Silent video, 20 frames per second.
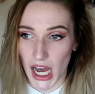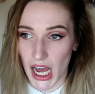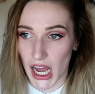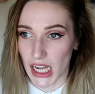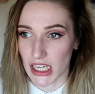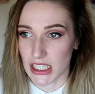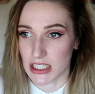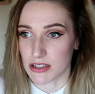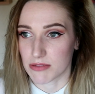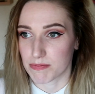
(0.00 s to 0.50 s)

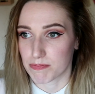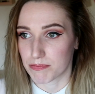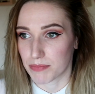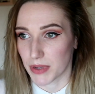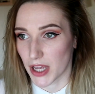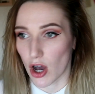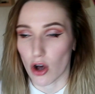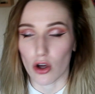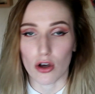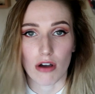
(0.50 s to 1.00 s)
and
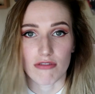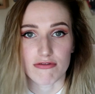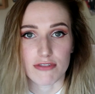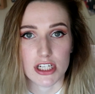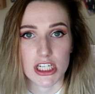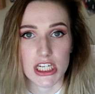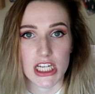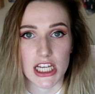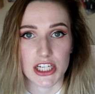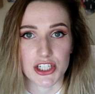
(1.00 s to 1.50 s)
be all
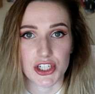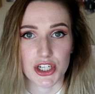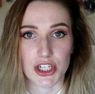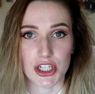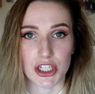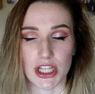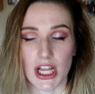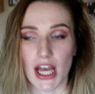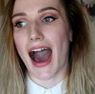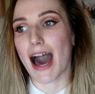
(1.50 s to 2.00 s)

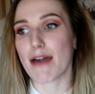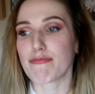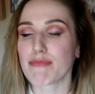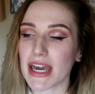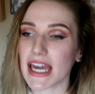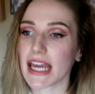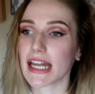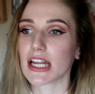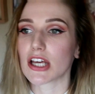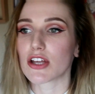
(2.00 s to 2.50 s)
confrontational. I
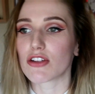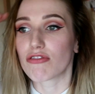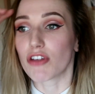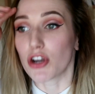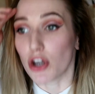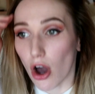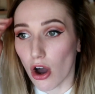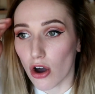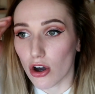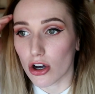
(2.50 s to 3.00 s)
mean they're
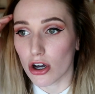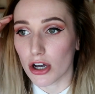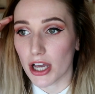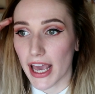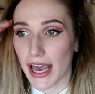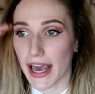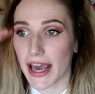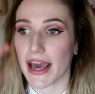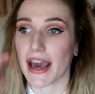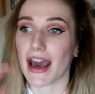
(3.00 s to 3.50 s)
not
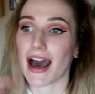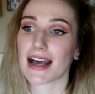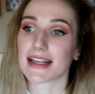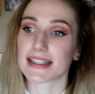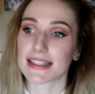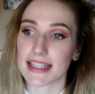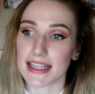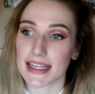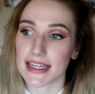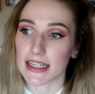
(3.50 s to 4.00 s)
okay
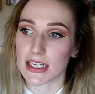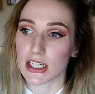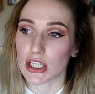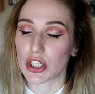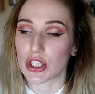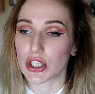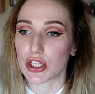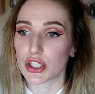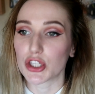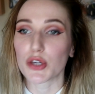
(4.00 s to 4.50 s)
as in
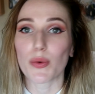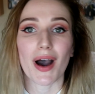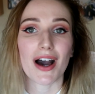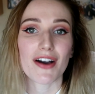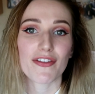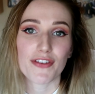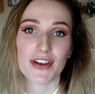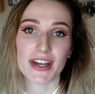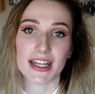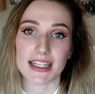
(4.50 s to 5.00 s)
you
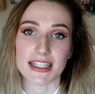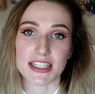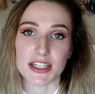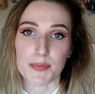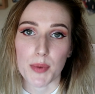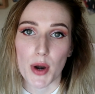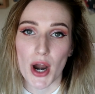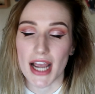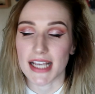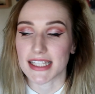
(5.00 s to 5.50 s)
are feeling
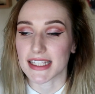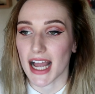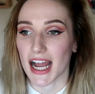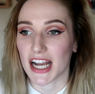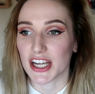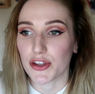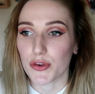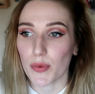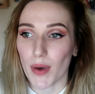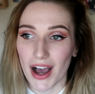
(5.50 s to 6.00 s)
depressed
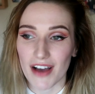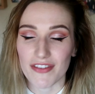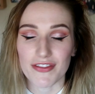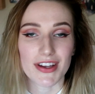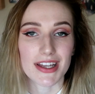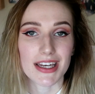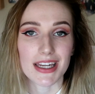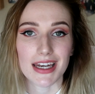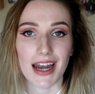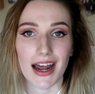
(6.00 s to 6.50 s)
and you are
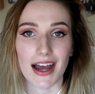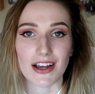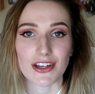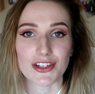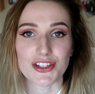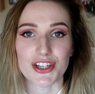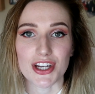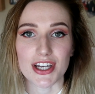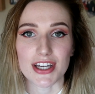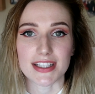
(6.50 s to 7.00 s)
feeling
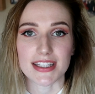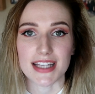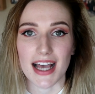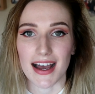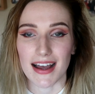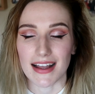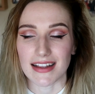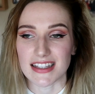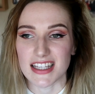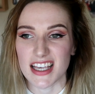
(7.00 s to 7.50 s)
anxious
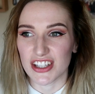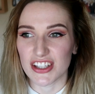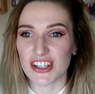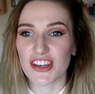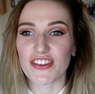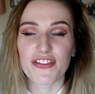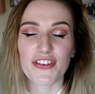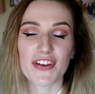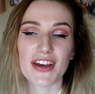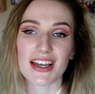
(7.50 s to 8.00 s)
and
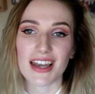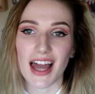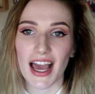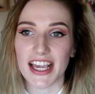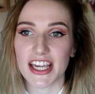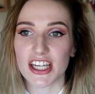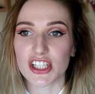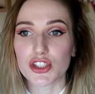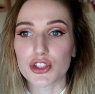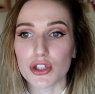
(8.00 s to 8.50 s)
you feel
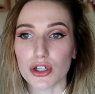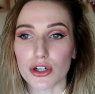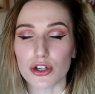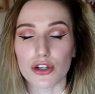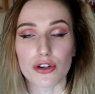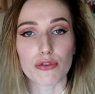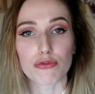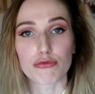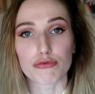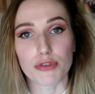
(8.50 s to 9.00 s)
like you
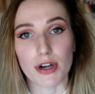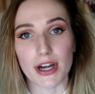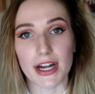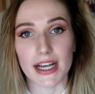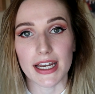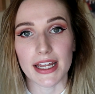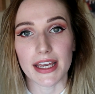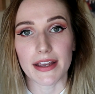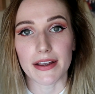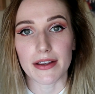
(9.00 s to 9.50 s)
don't
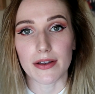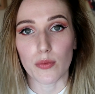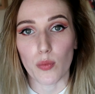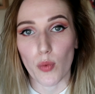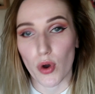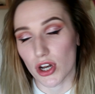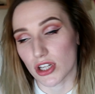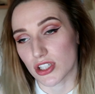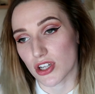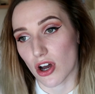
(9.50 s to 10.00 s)
really
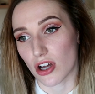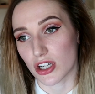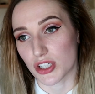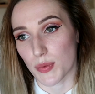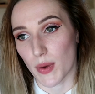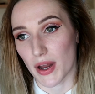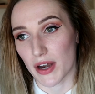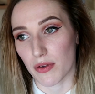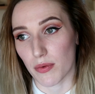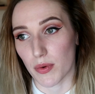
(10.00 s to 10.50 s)
want to talk
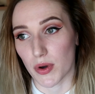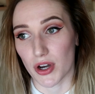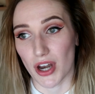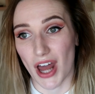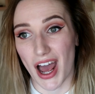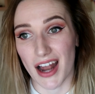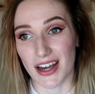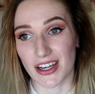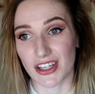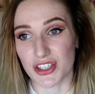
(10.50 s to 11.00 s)
to anyone
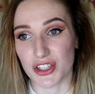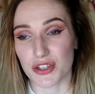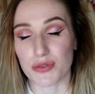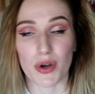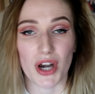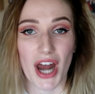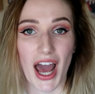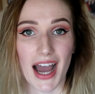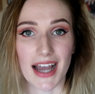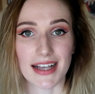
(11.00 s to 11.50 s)
and you do
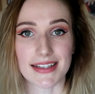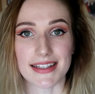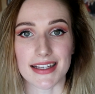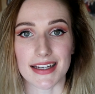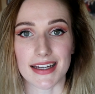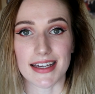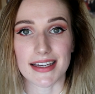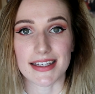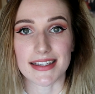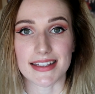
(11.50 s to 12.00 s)
want to isolate